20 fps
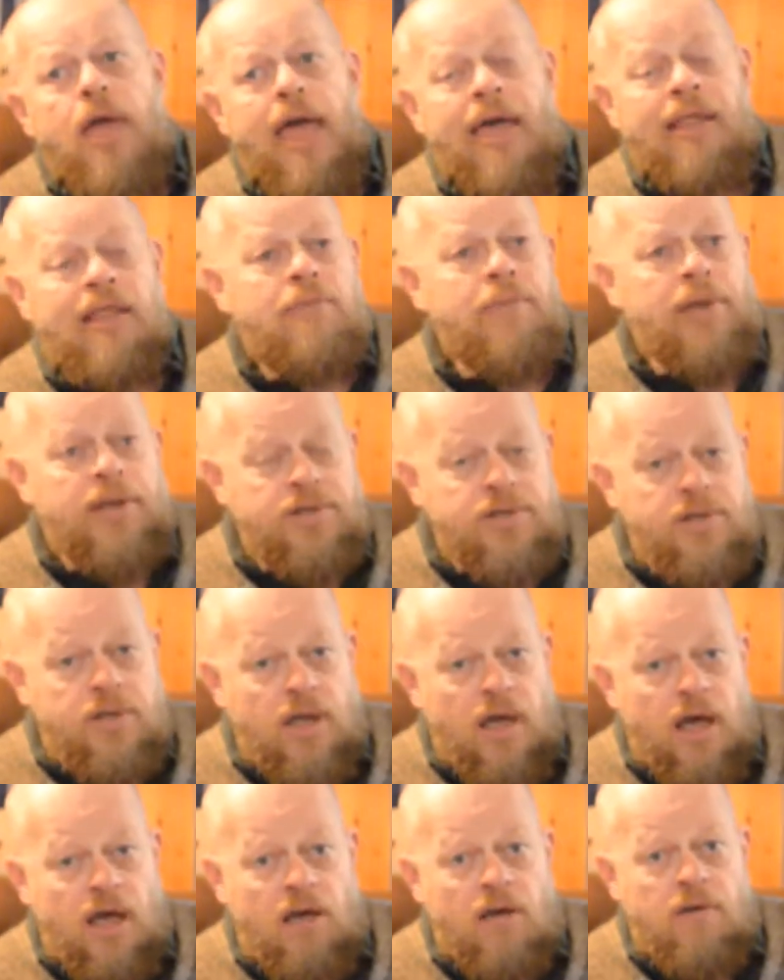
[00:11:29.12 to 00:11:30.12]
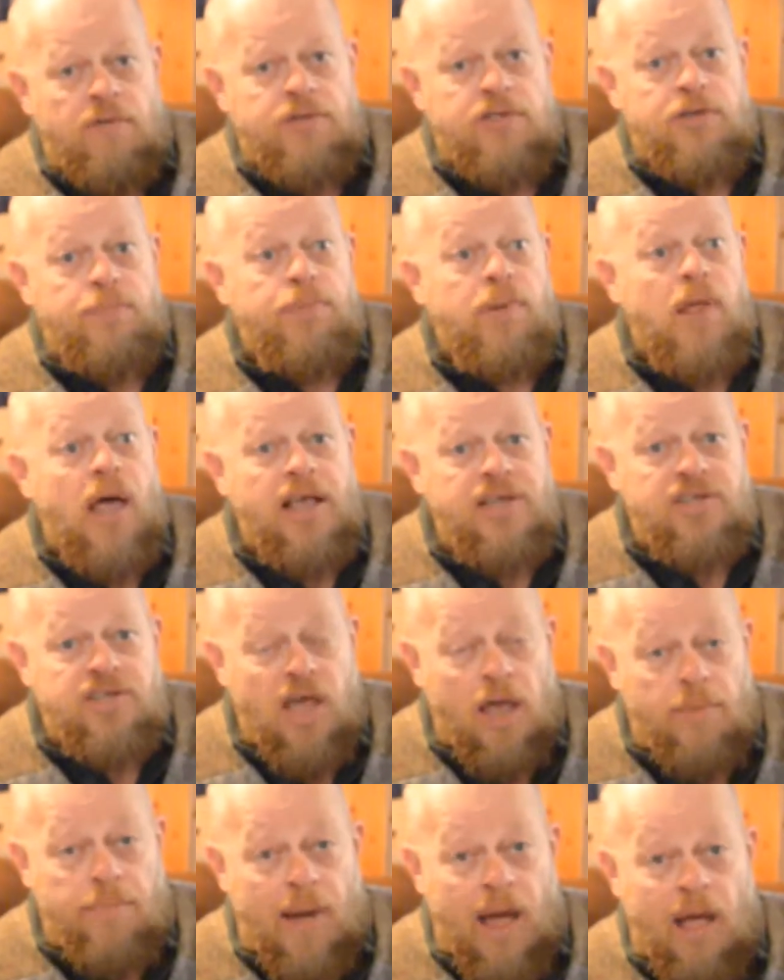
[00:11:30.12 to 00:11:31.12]
element of
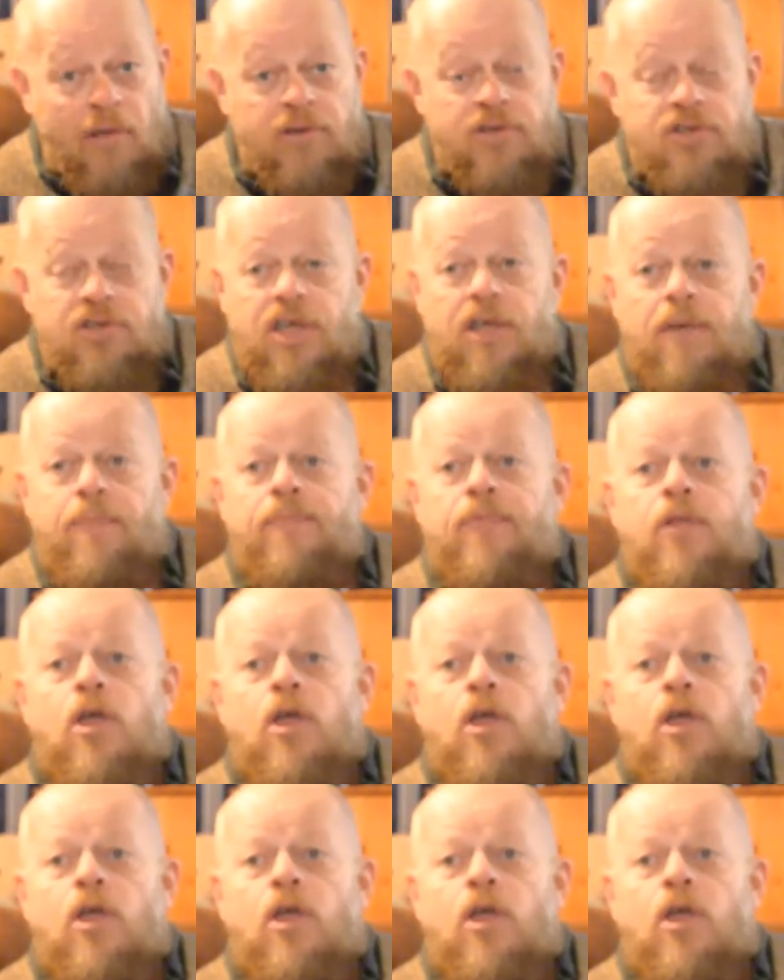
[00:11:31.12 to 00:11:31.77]
supply-side policy